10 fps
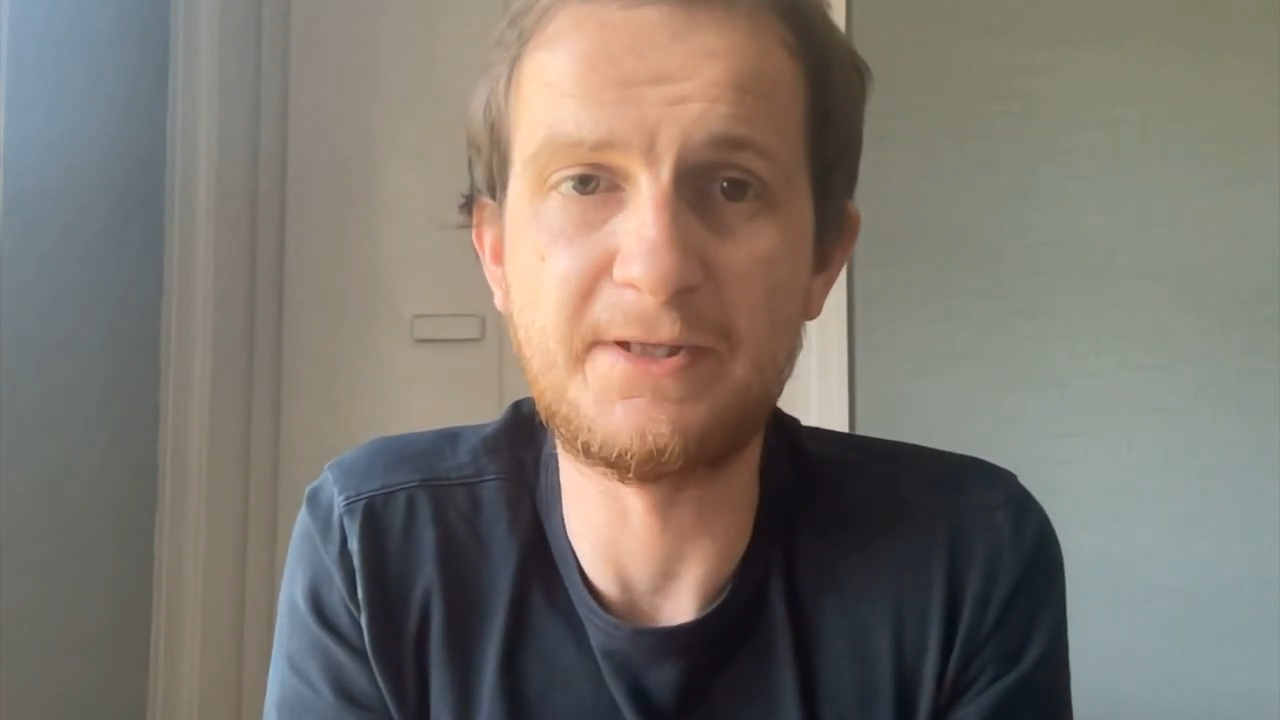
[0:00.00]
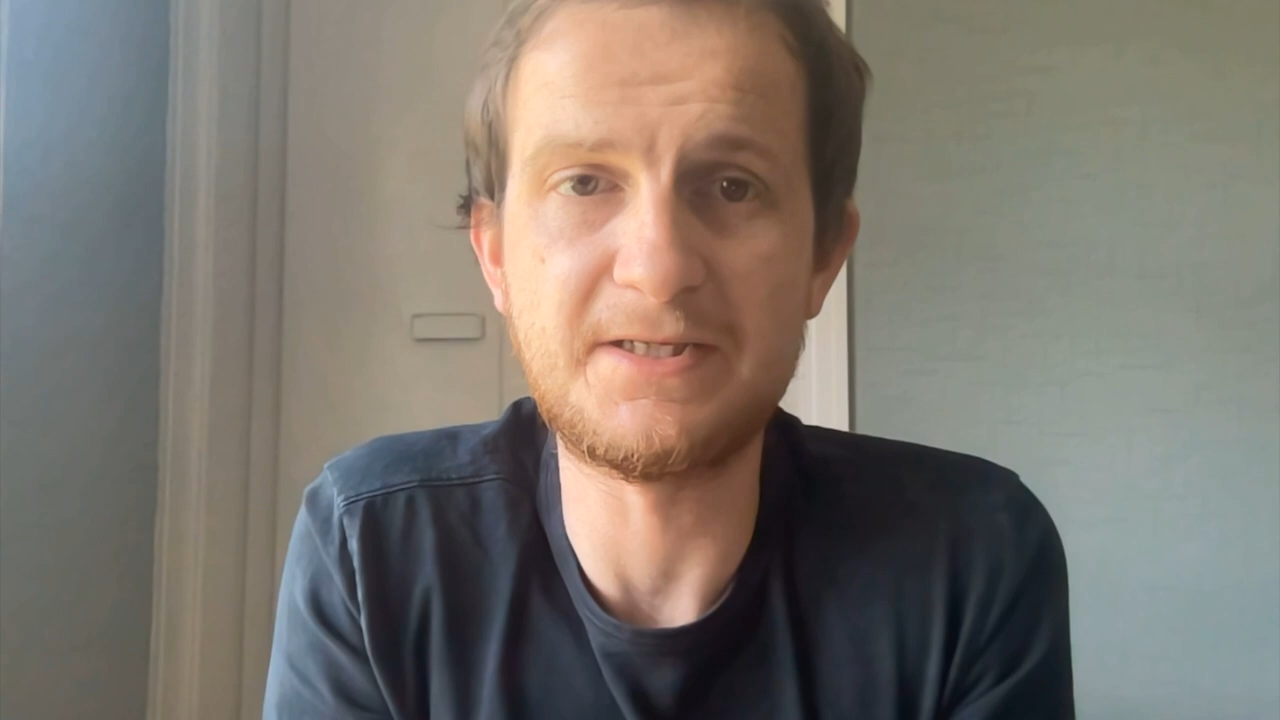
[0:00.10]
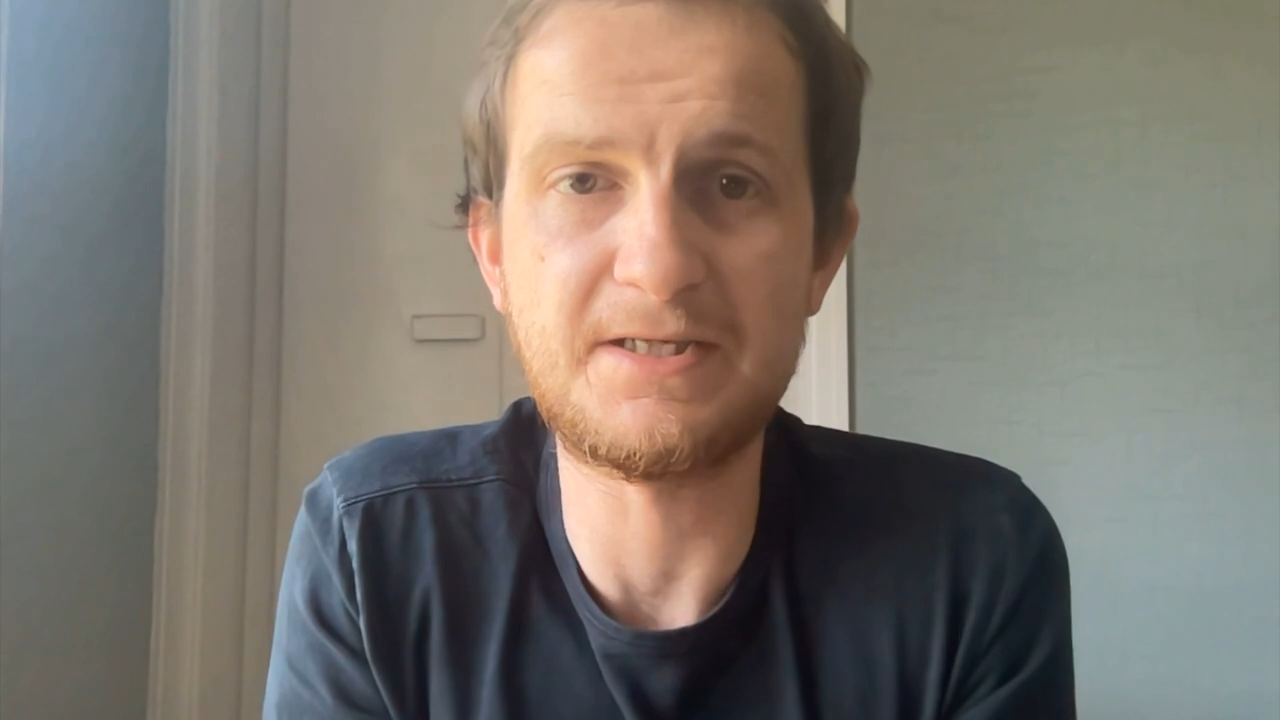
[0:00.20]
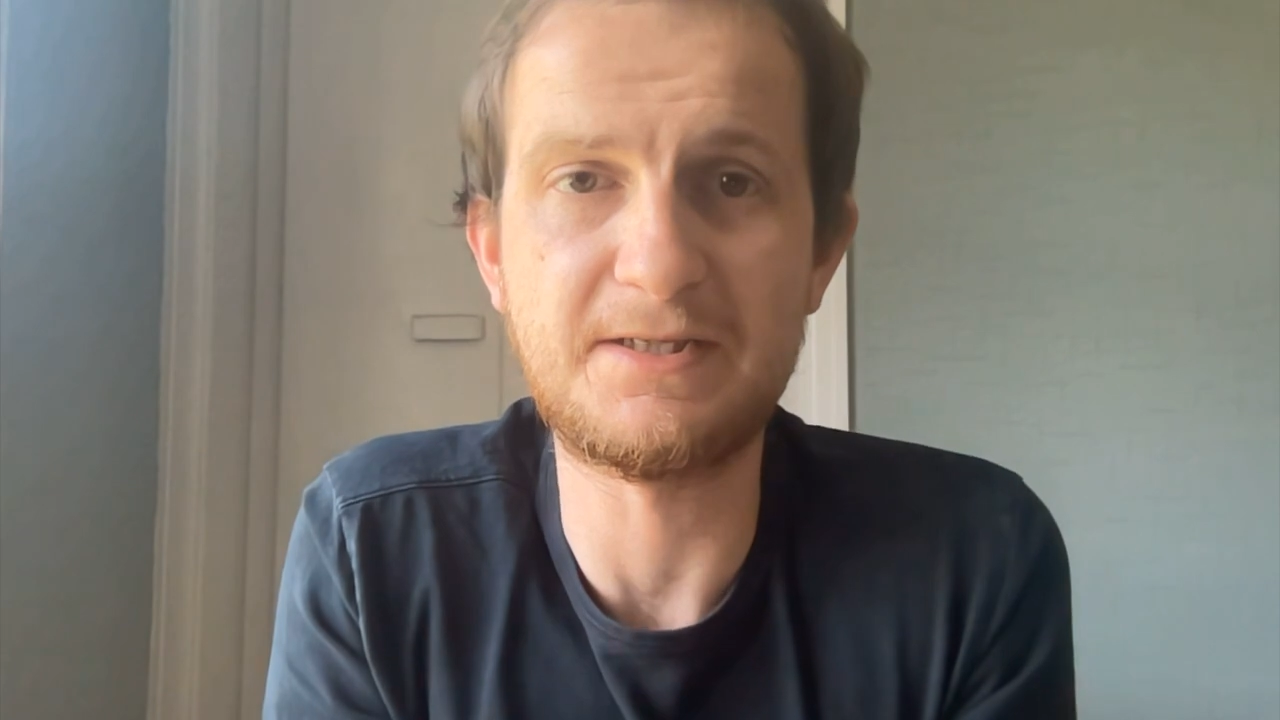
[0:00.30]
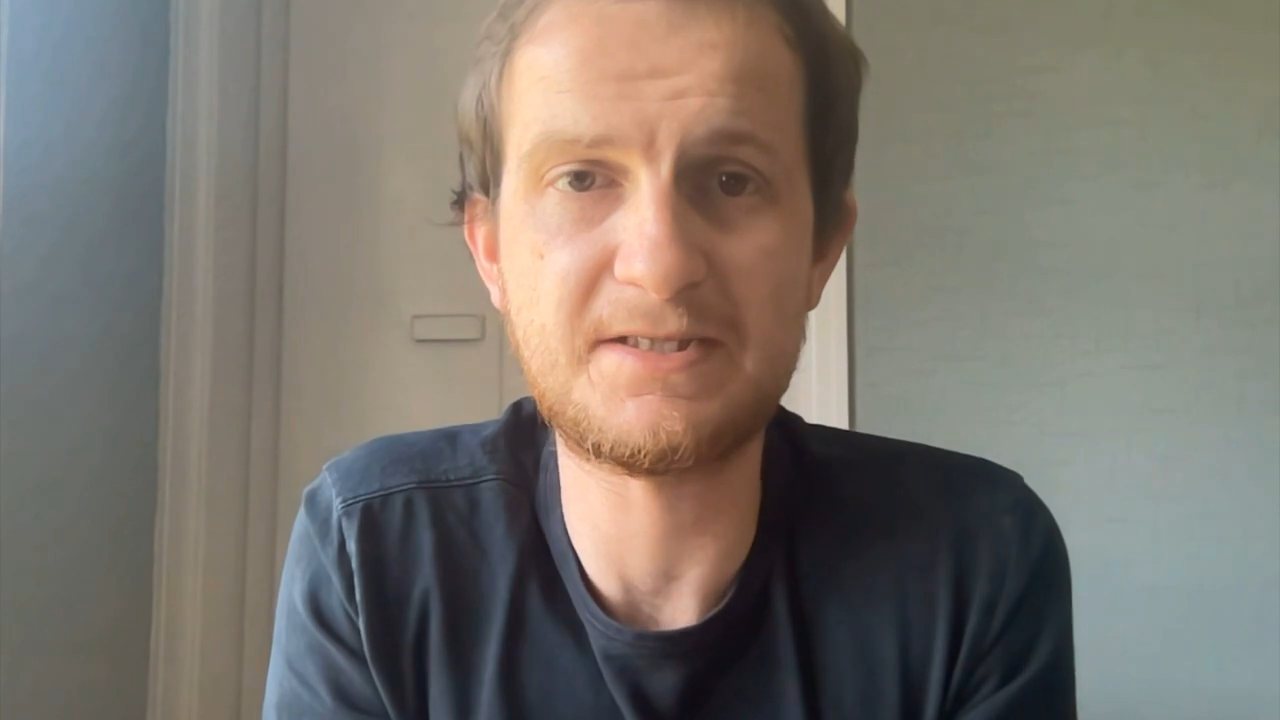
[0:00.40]

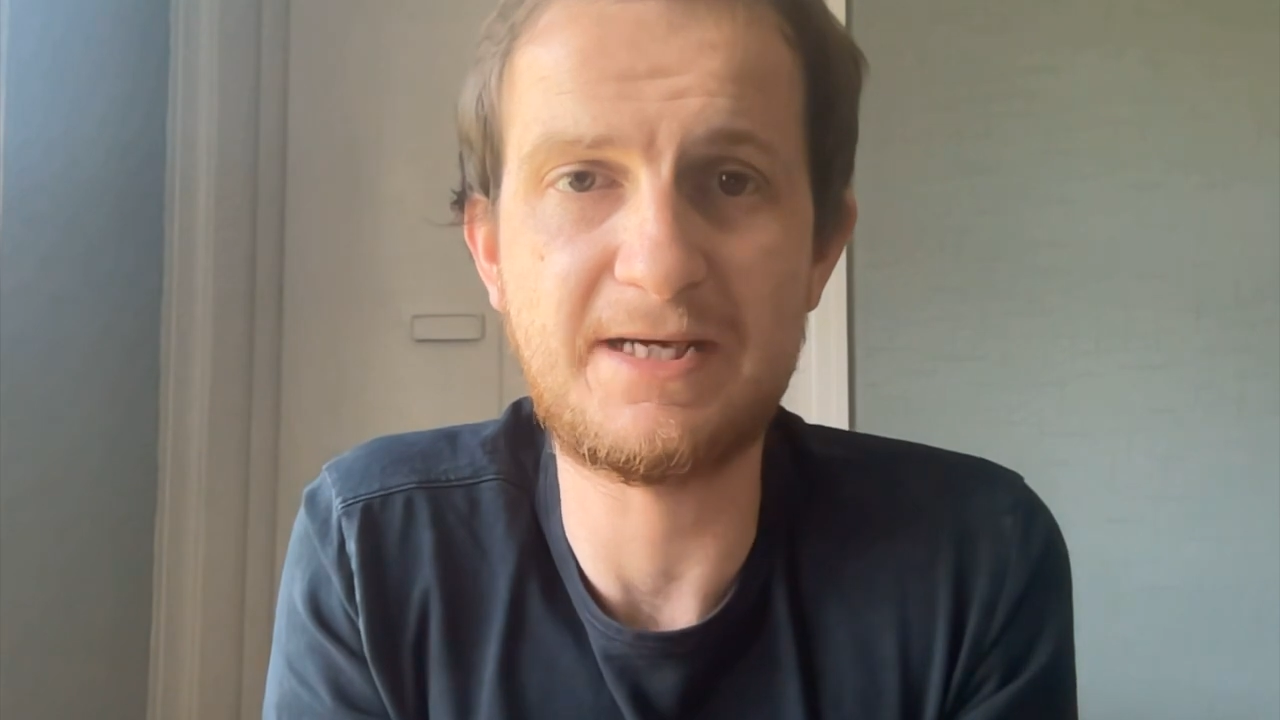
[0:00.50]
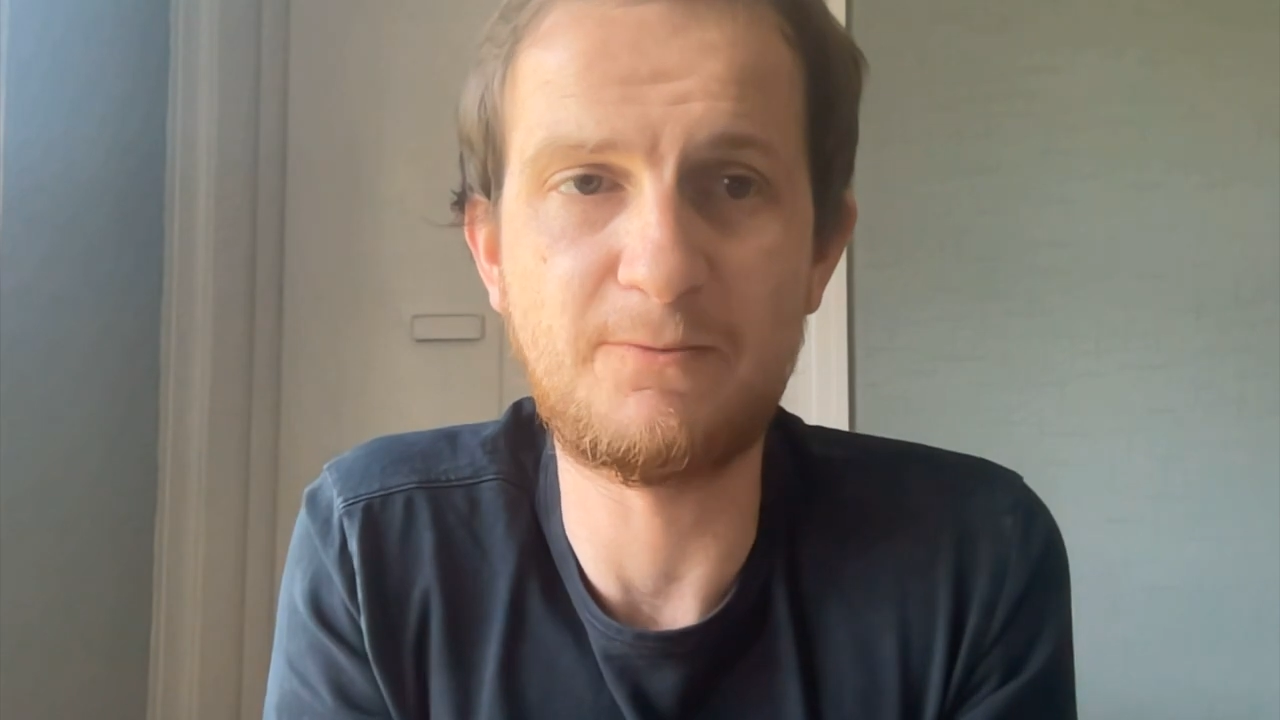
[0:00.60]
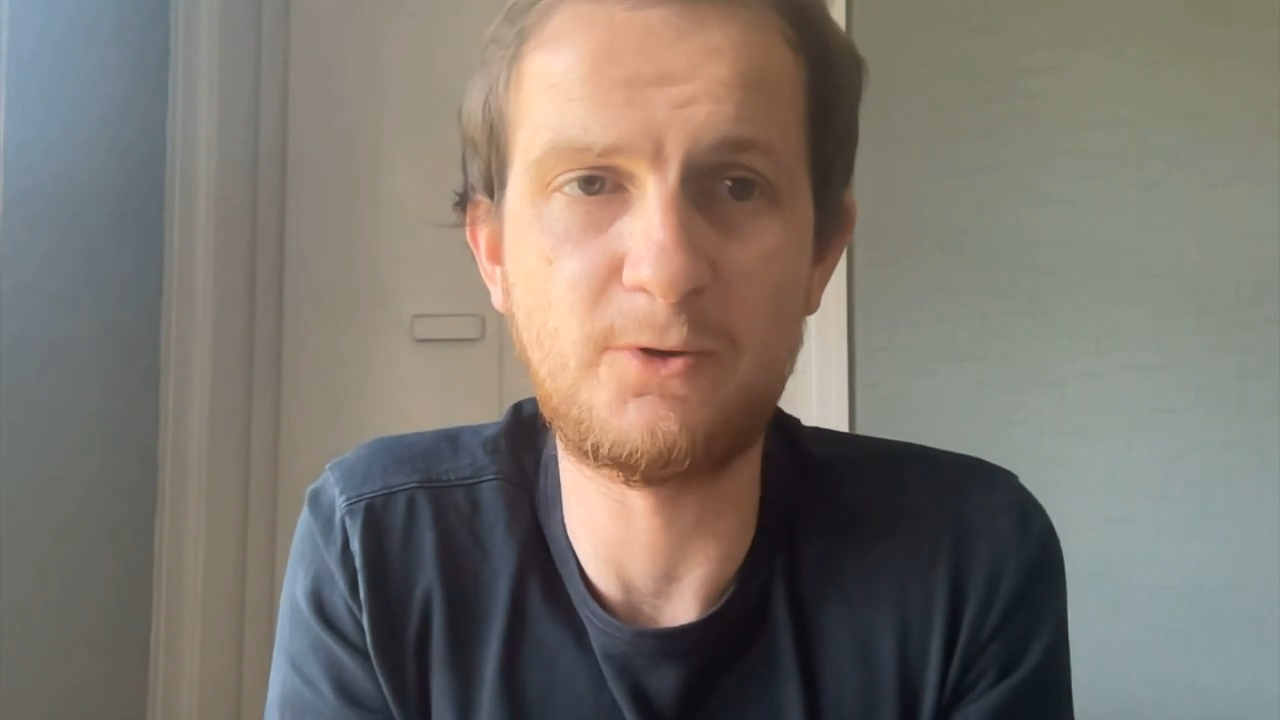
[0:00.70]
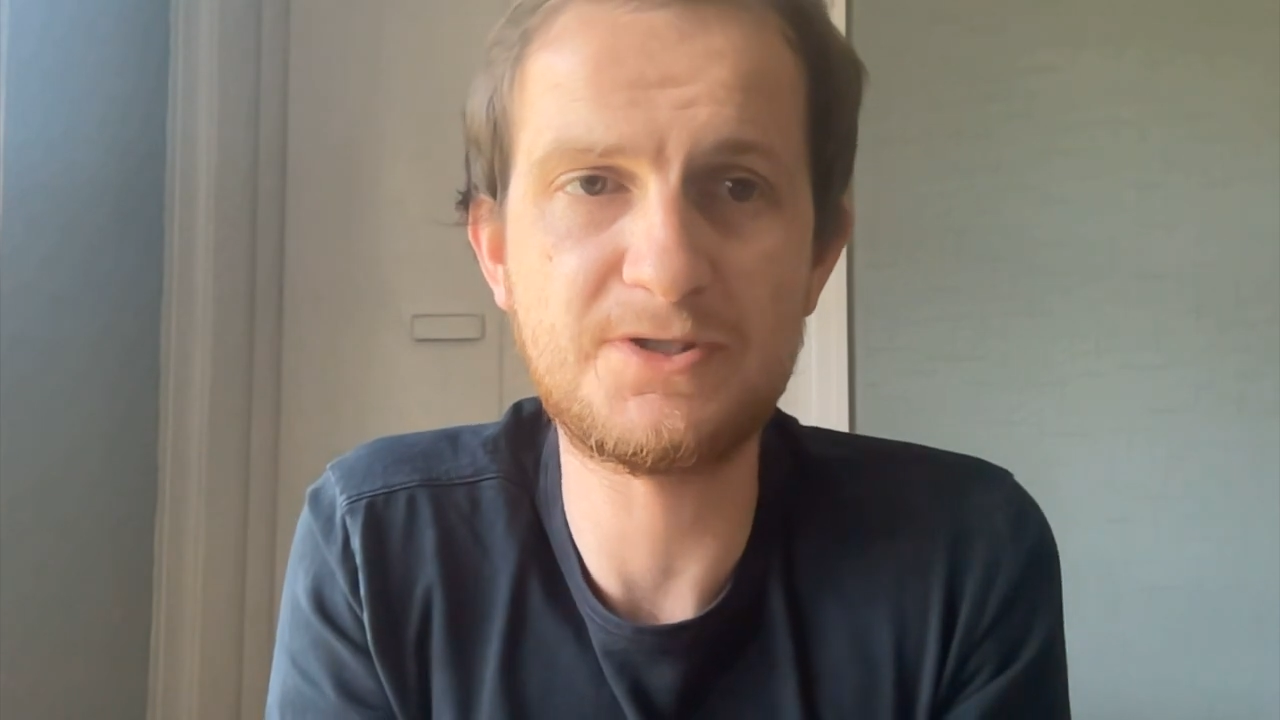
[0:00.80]
us understand what